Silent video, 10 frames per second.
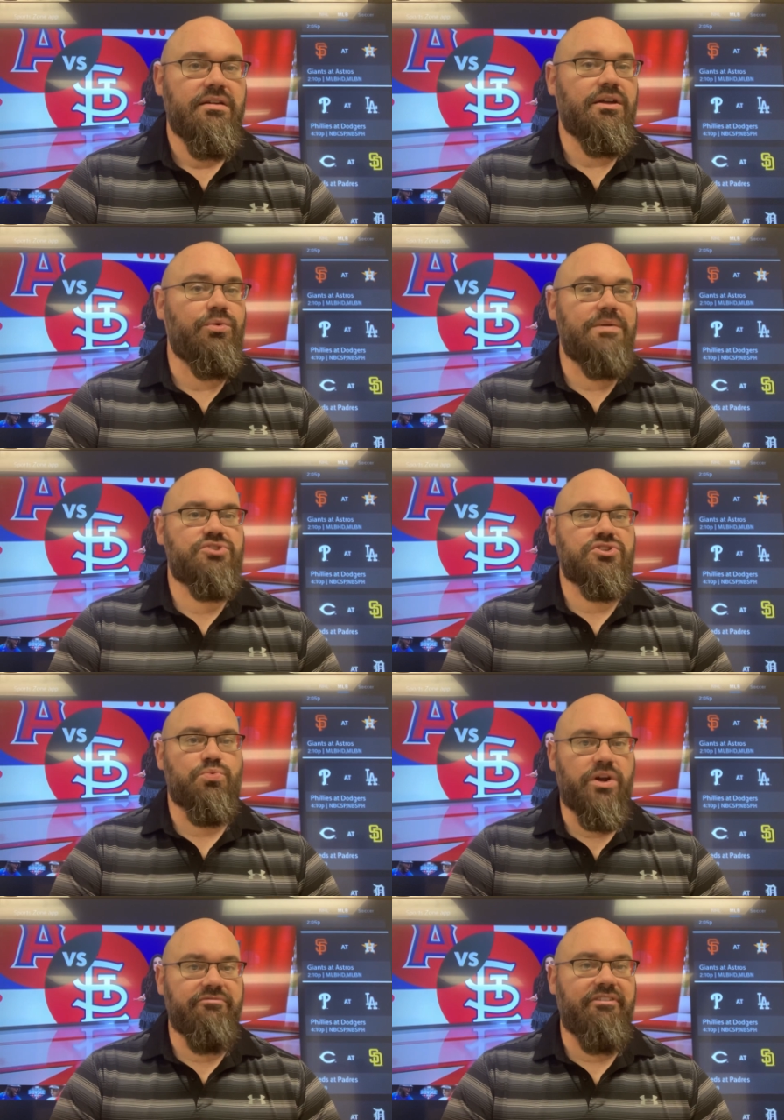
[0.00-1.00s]
Now, Webb's just
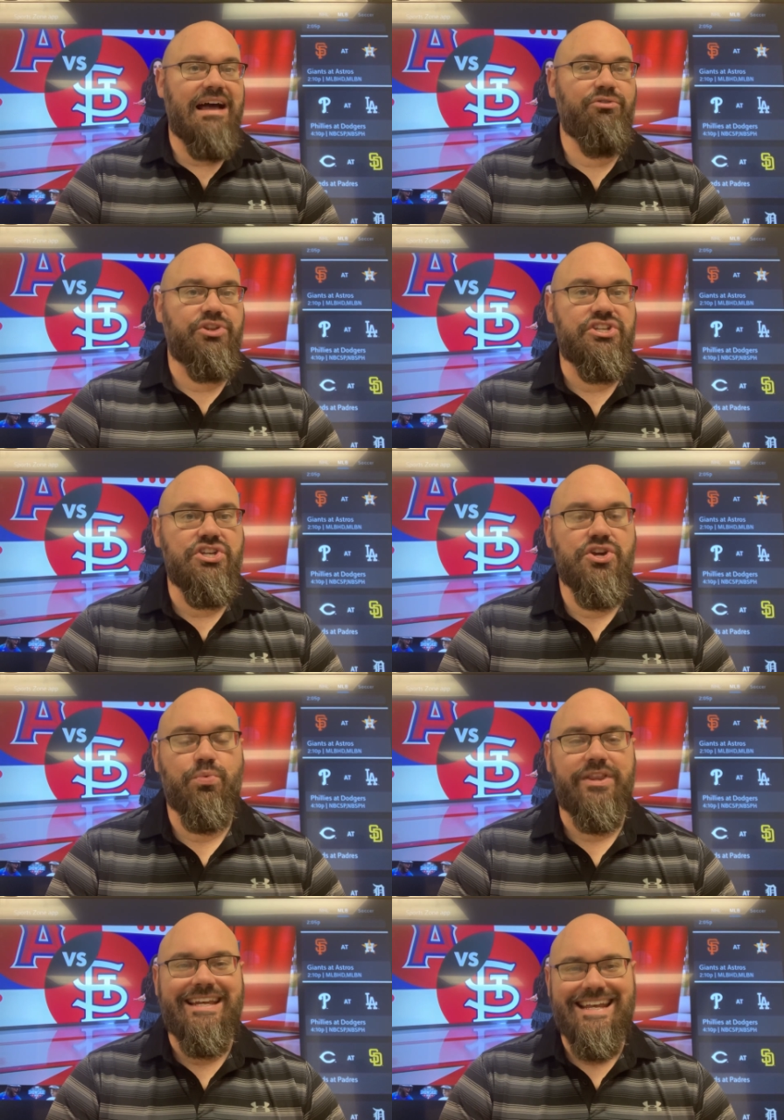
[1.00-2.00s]
one and five on the year
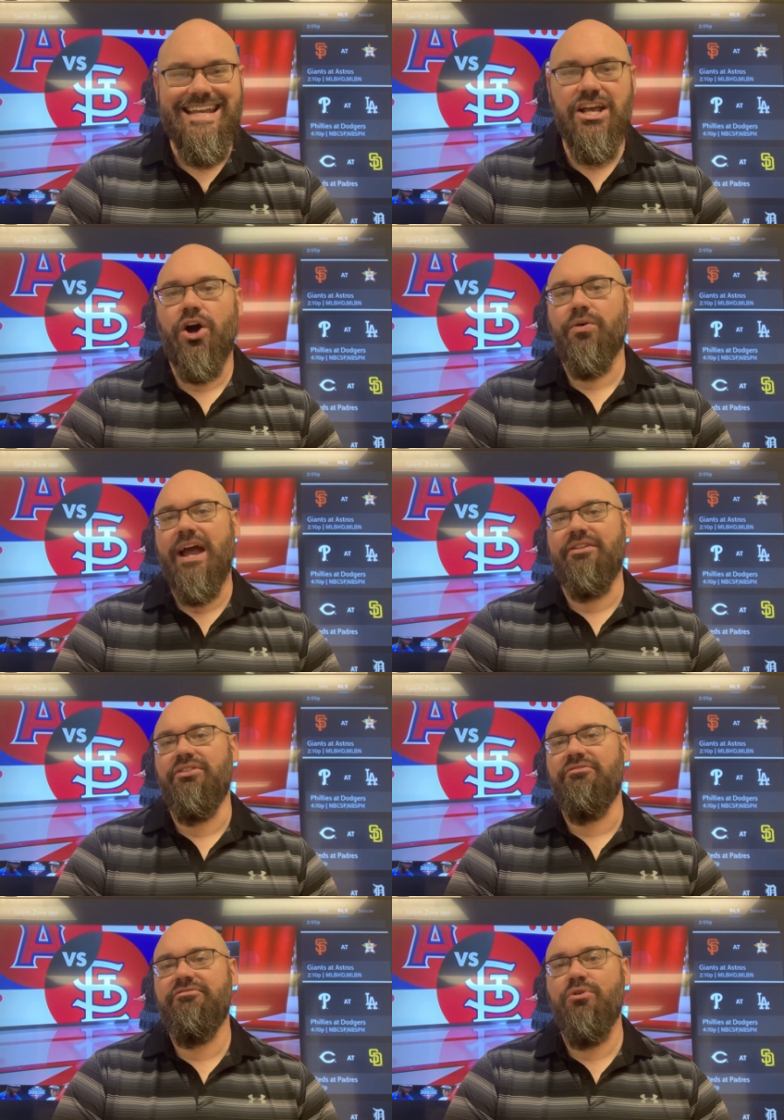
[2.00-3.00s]
with an ERA in
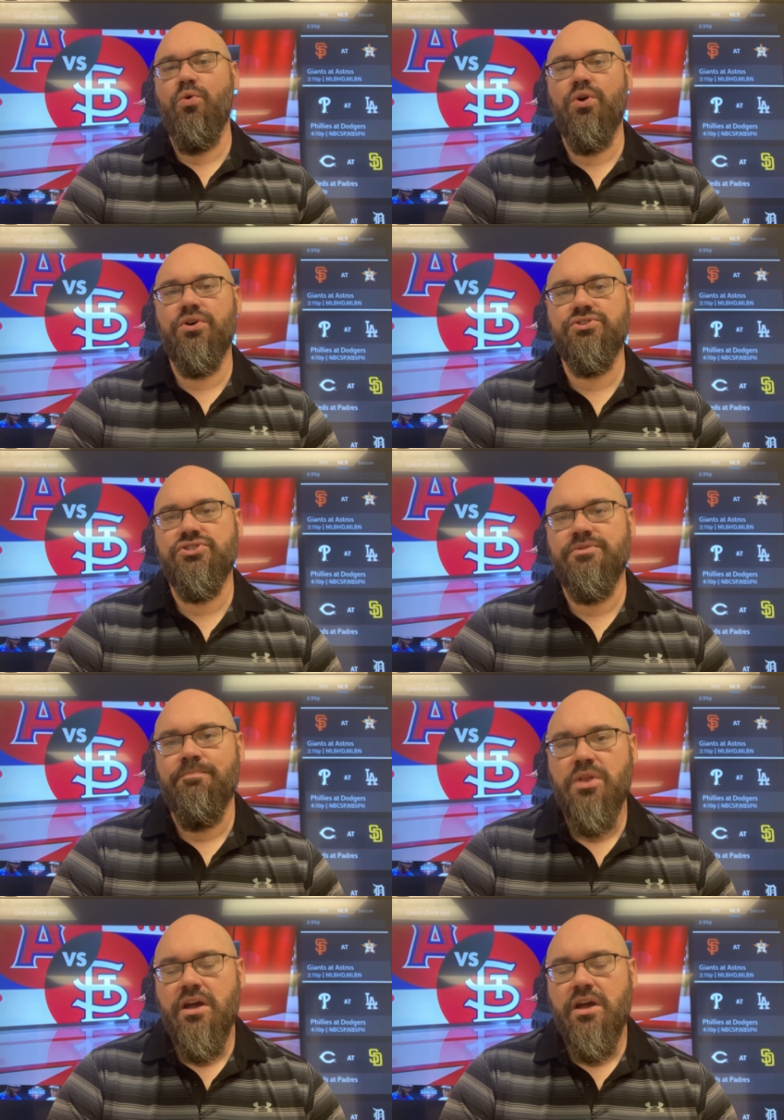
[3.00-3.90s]
the fours.